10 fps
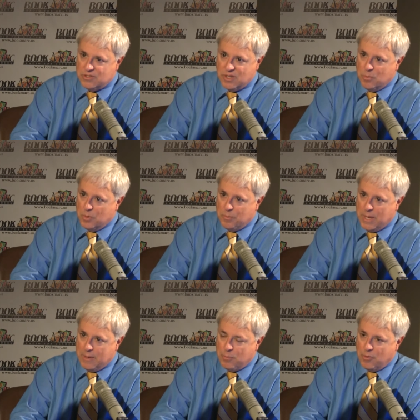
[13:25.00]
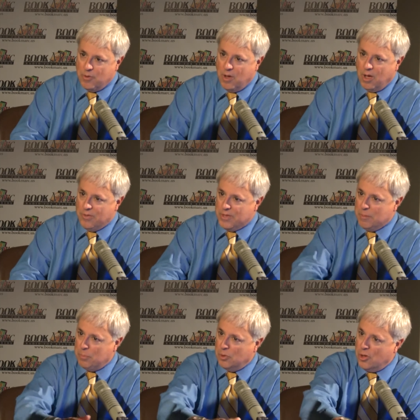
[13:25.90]
still with paper? Are they
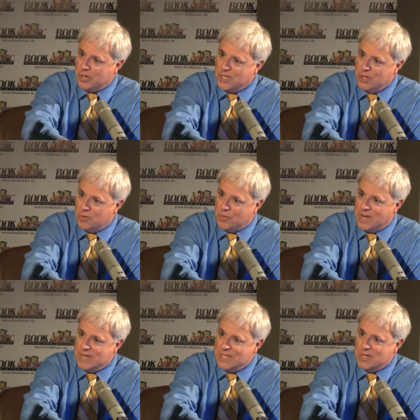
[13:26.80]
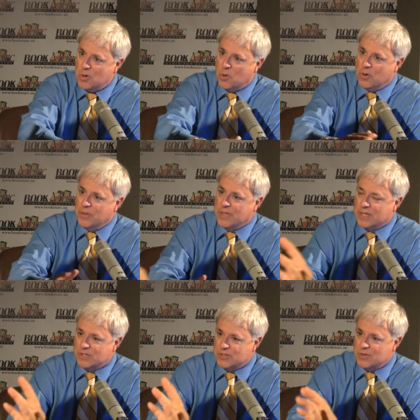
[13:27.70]
applauding your writing or are they
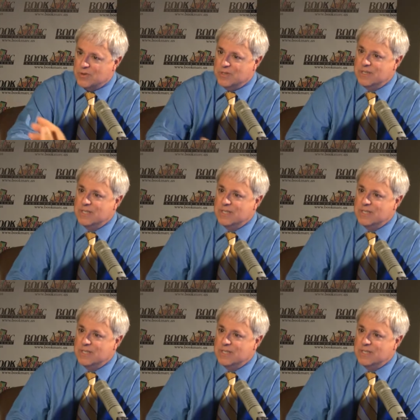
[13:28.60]
concerned? I